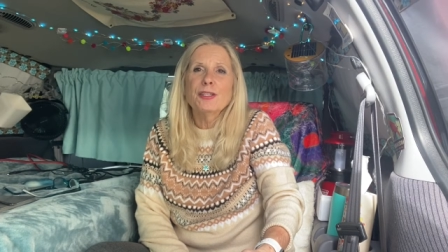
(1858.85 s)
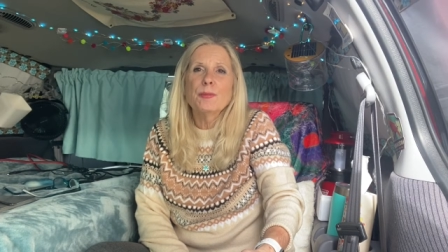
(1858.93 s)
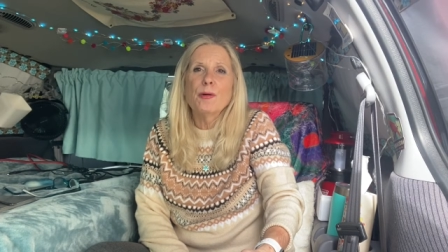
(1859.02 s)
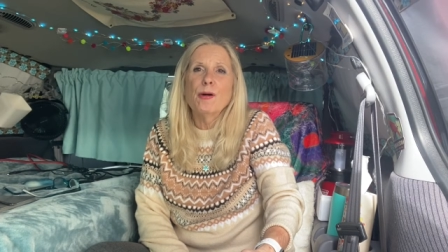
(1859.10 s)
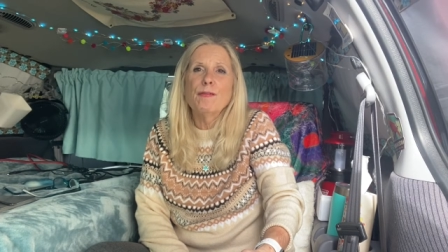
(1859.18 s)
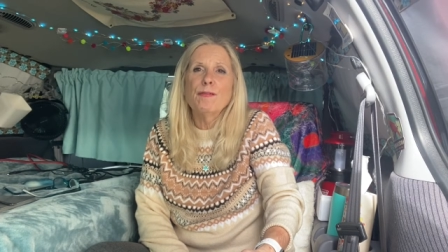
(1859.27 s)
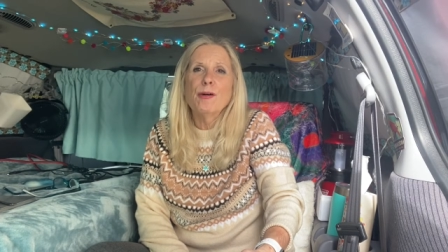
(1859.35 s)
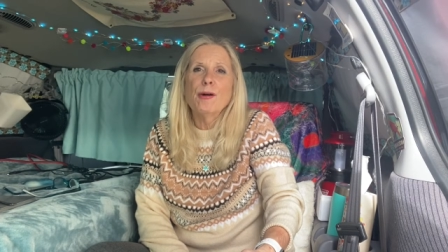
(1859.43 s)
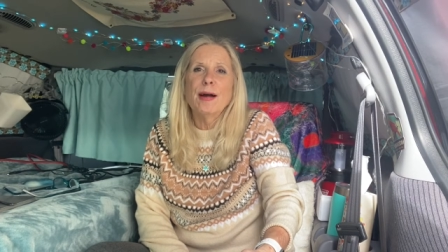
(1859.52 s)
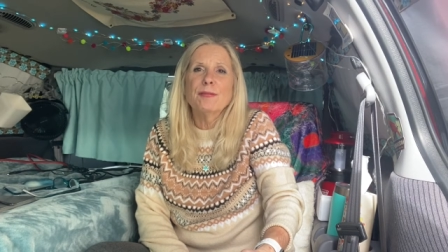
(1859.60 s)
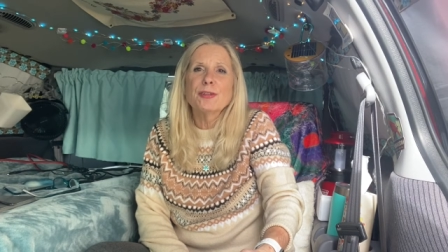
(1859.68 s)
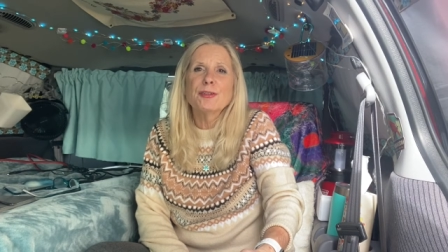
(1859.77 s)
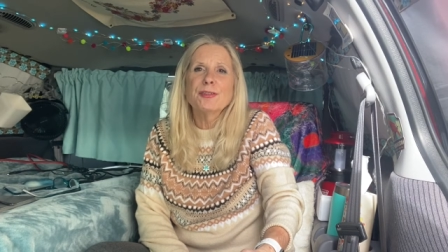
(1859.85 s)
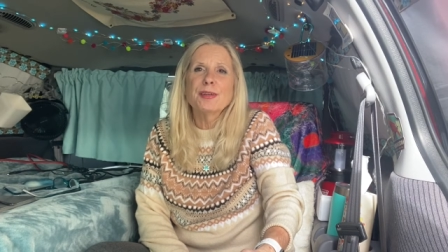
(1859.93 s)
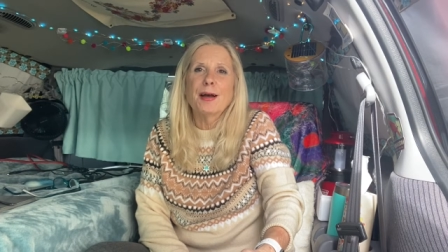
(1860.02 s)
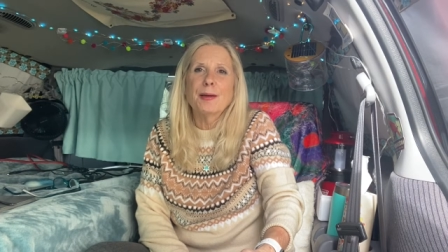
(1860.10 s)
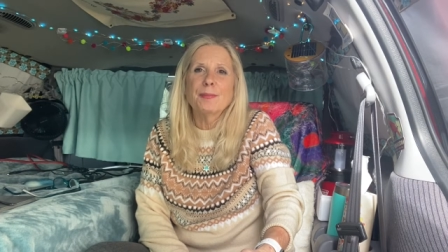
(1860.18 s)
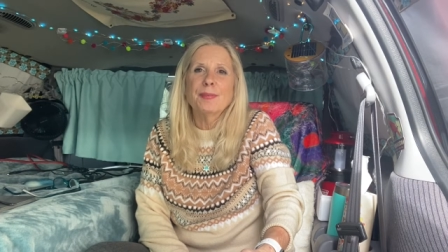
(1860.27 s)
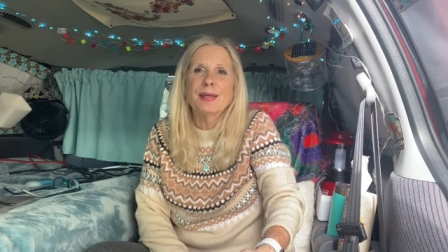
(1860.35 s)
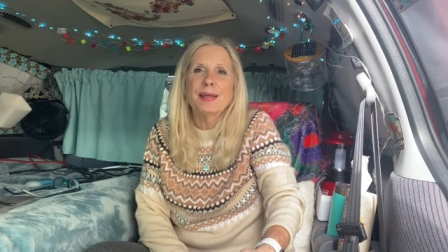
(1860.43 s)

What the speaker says: the ball fall. Have a good time.